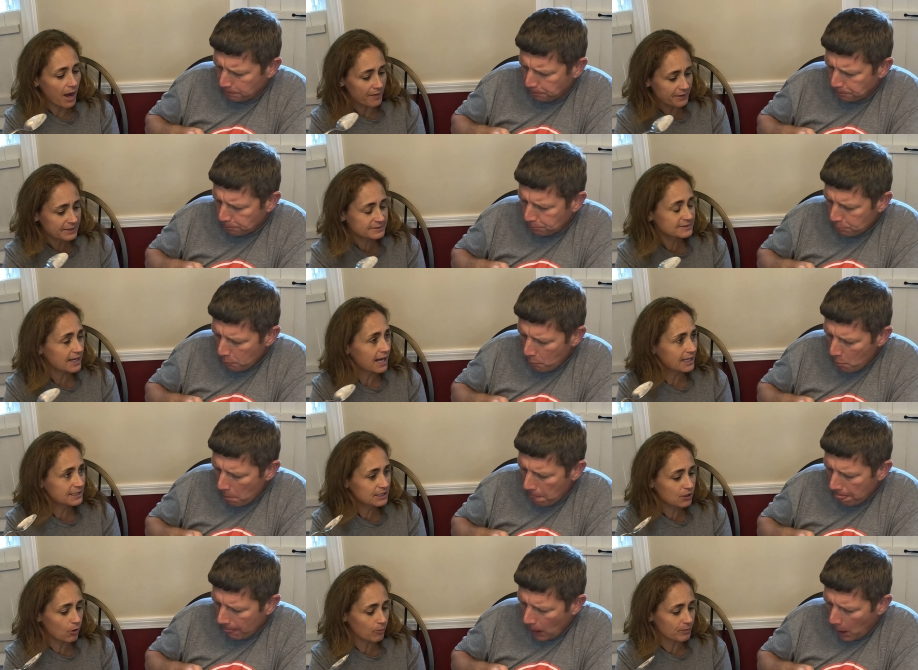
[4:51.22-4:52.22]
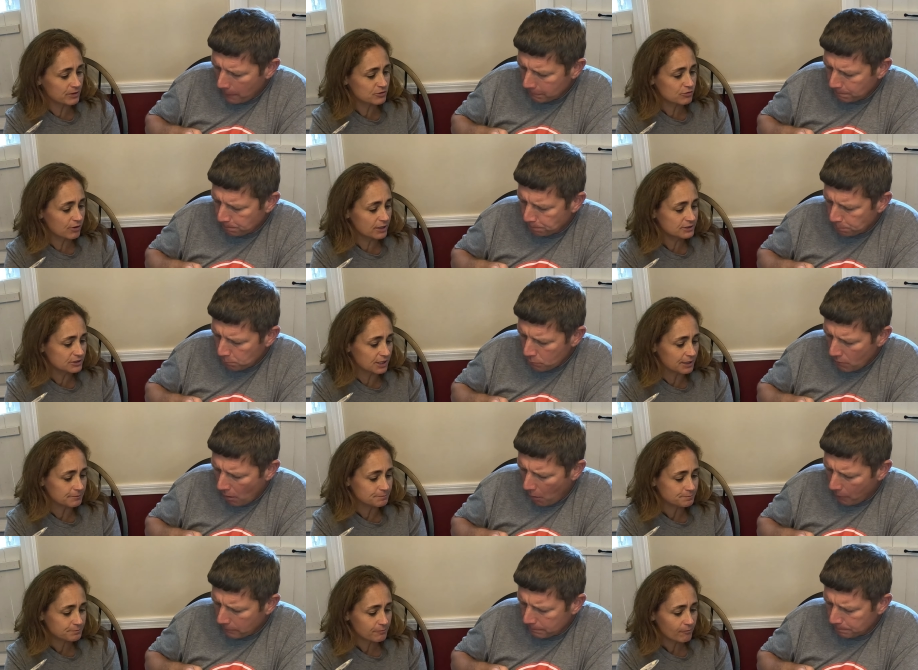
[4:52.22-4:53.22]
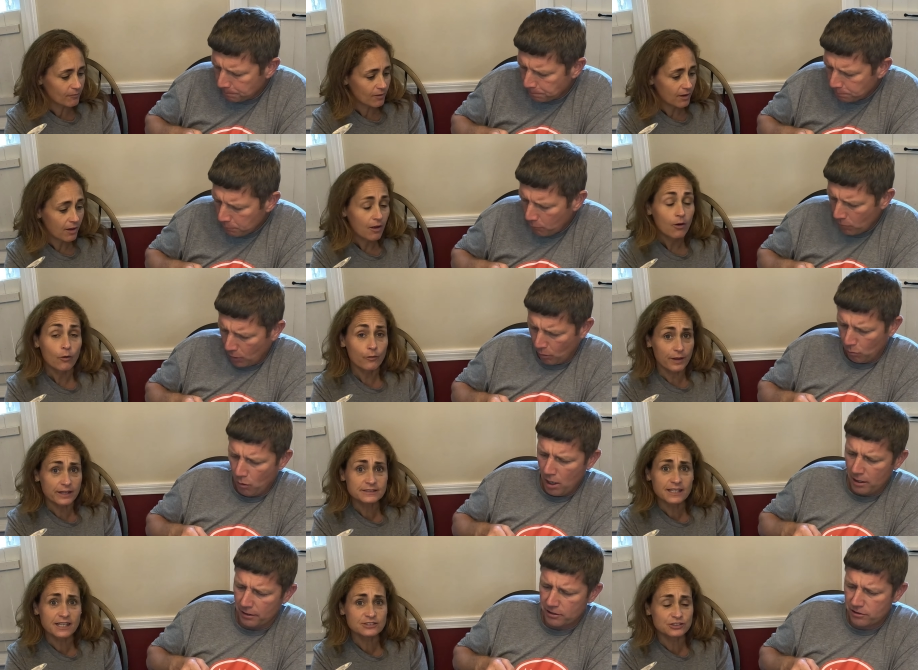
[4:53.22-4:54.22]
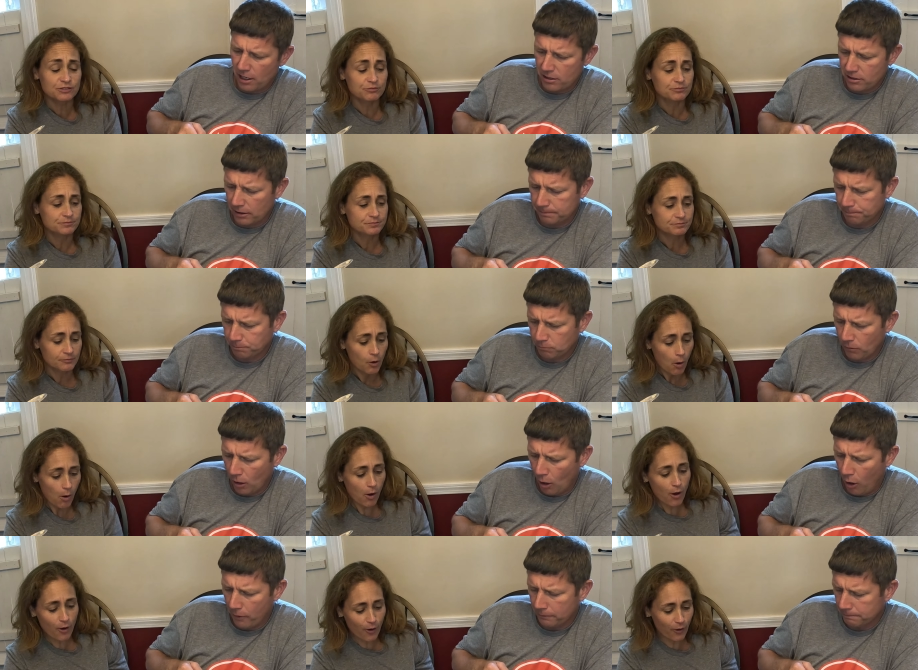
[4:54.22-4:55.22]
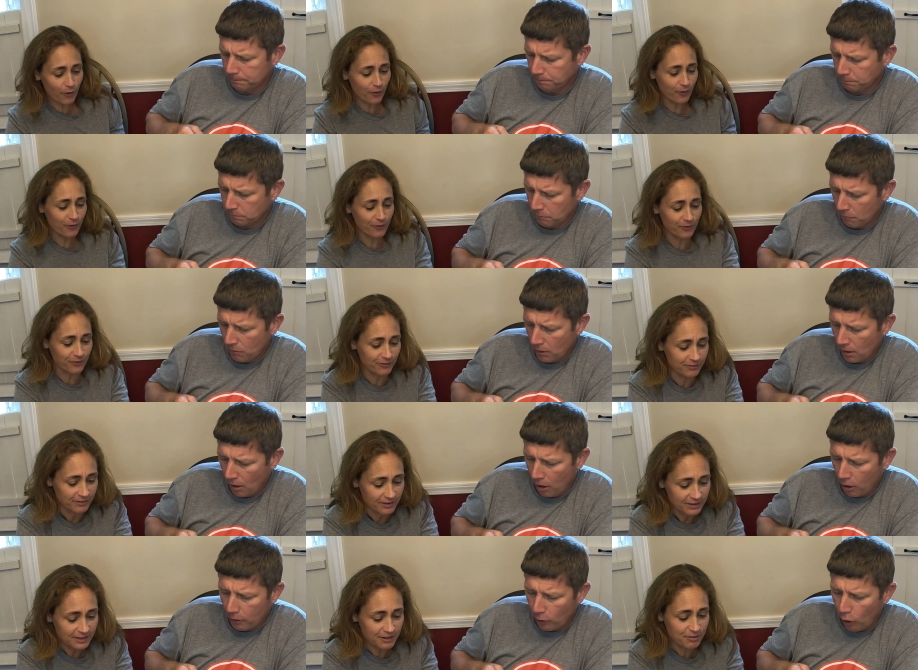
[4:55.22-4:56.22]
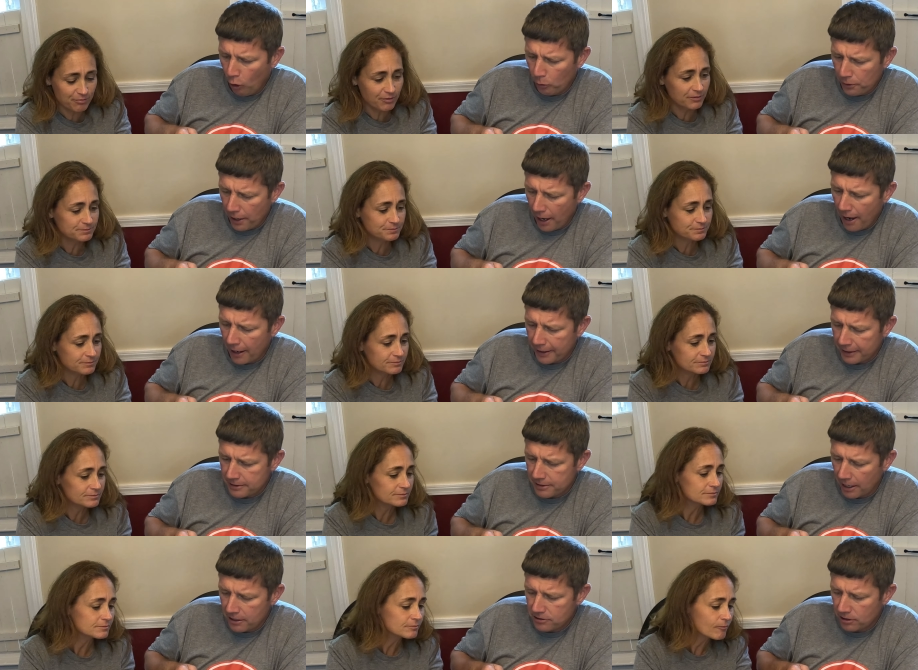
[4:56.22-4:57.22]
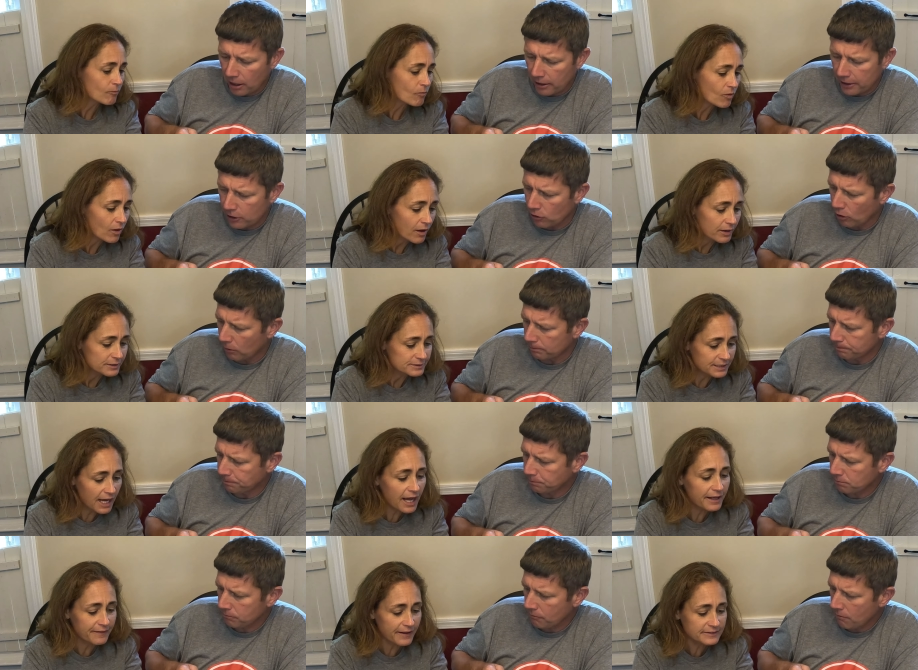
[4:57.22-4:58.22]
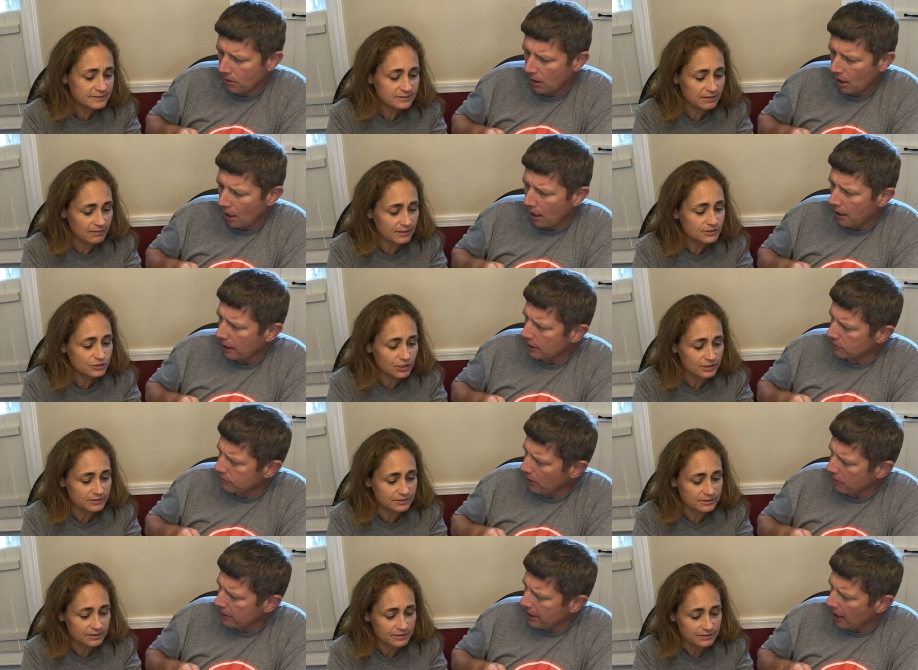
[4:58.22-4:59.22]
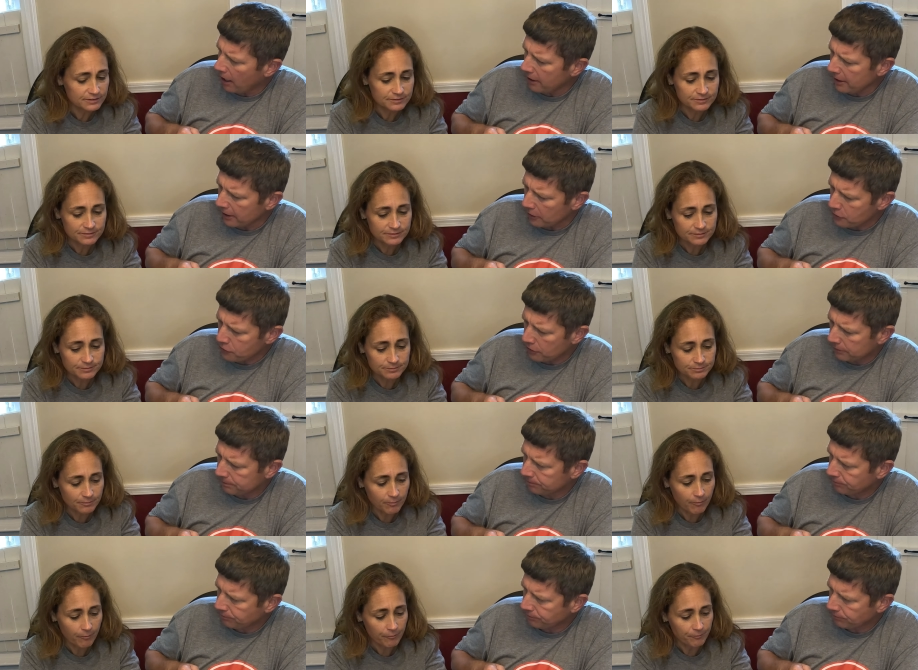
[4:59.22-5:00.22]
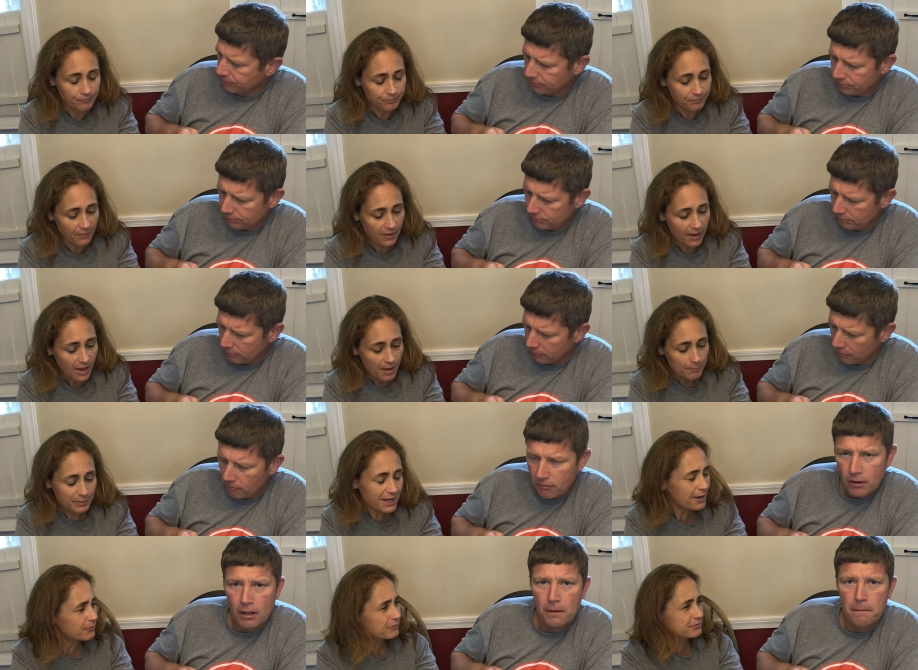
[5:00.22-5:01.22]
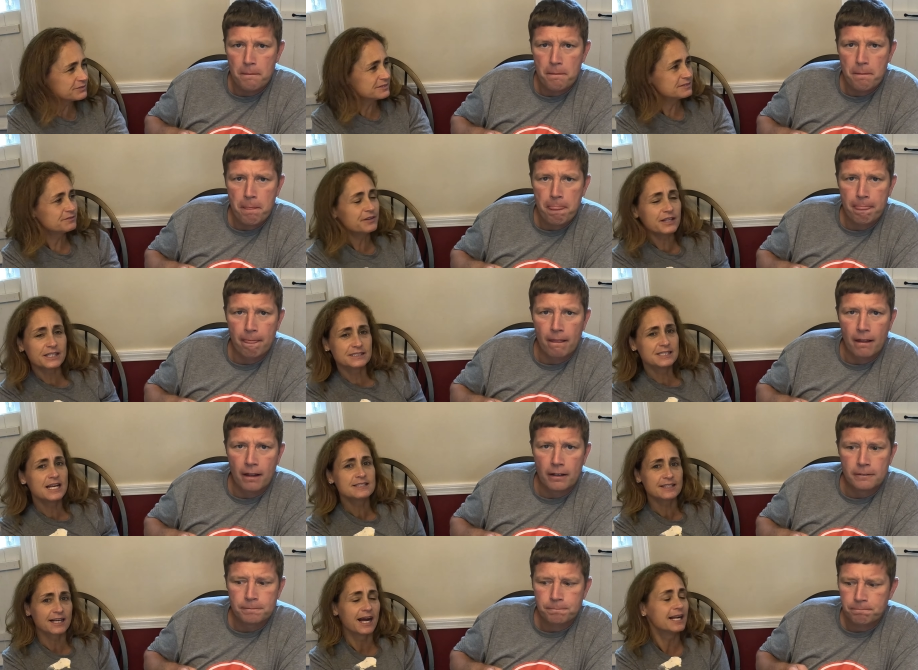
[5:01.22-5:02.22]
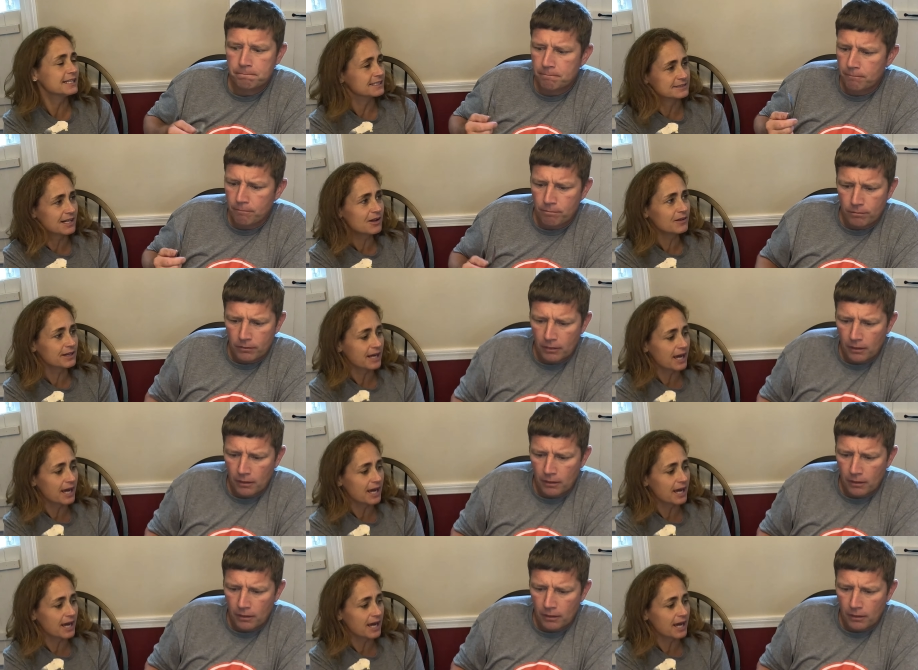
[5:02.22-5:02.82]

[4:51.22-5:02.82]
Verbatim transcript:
Speaker 1: I think it's the honeycomb that's crunchy. Oh, that's right, actually. Oh. Oh. yeah, I
Speaker 2: can taste the honeycomb.
Speaker 1: Yeah, that's delicious.
Speaker 2: Very honeyish.
Speaker 1: But I don't feel like it tastes like honey because I don't